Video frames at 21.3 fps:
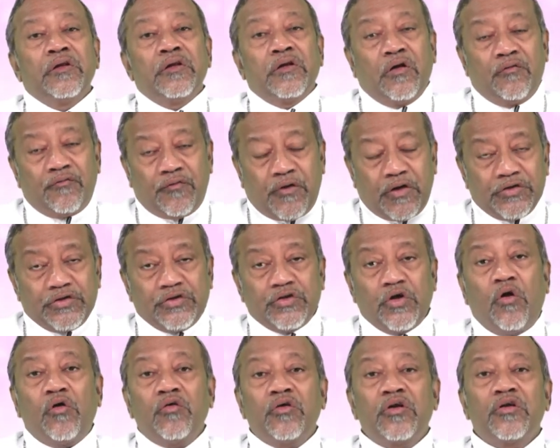of our
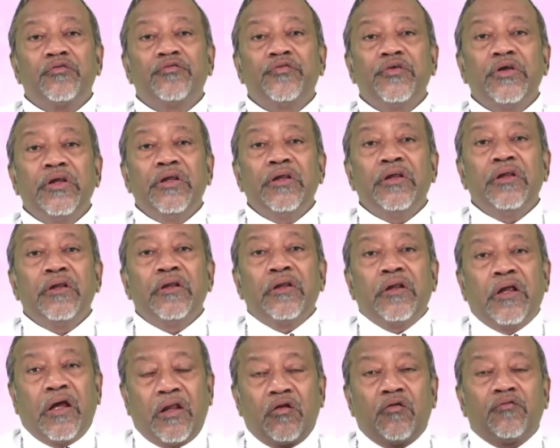geography
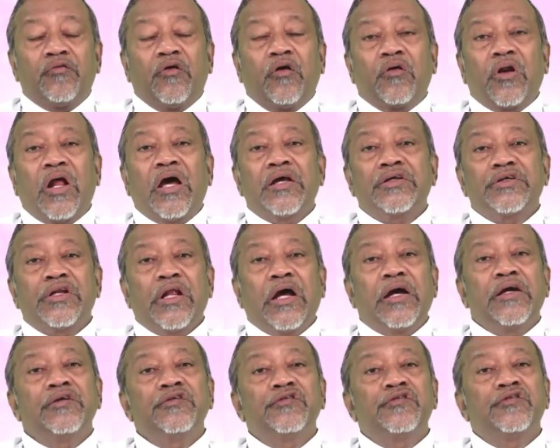and of our
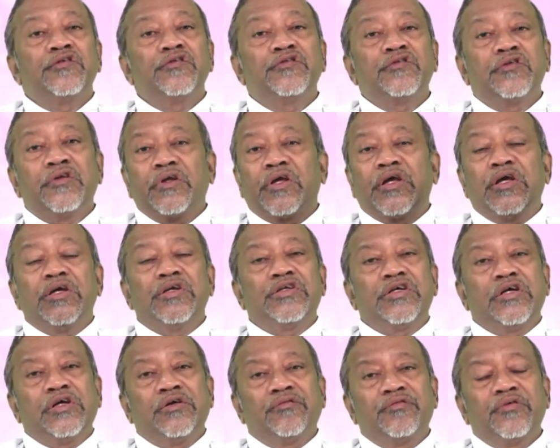archdiocese in
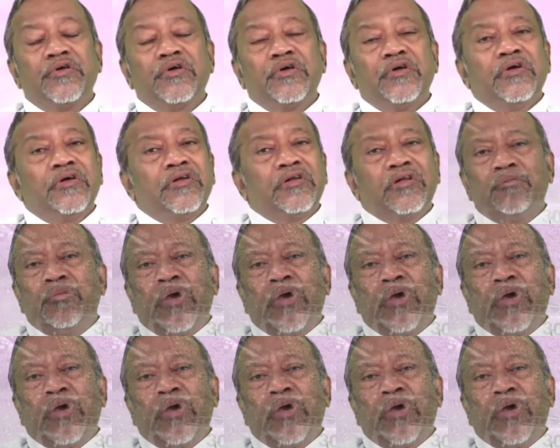KGF. The